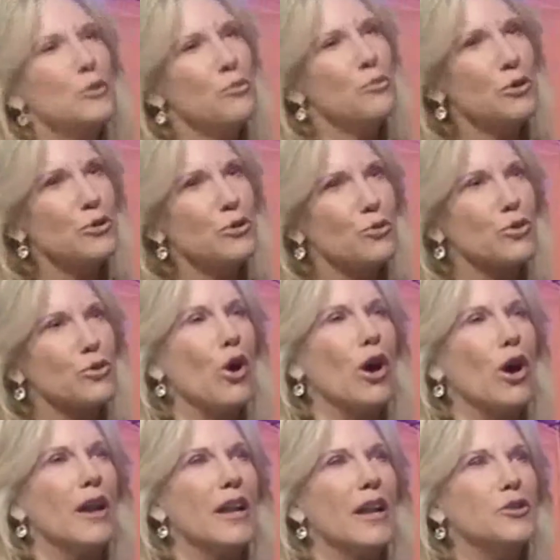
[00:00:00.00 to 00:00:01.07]
you put those
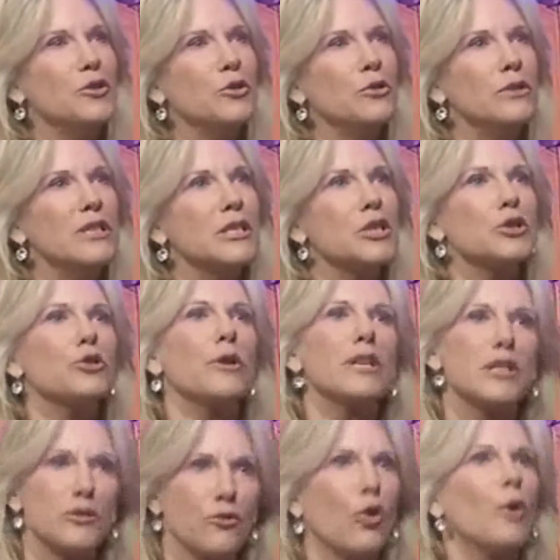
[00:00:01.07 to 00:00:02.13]
on, it's
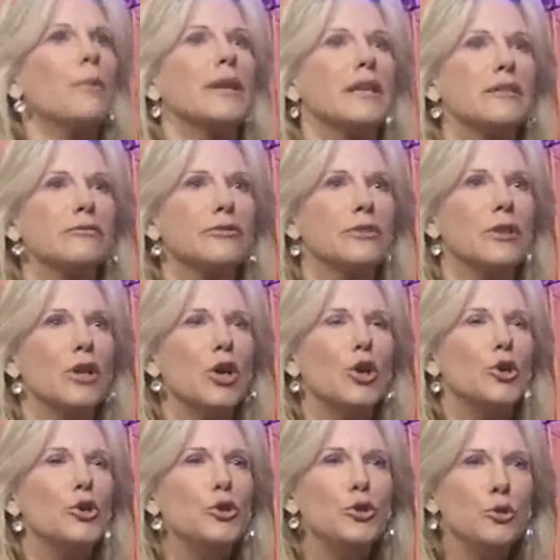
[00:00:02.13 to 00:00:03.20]
transformative.
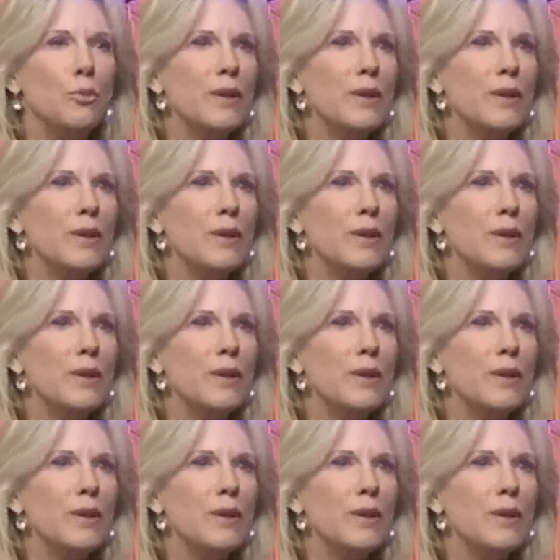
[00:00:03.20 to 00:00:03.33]
You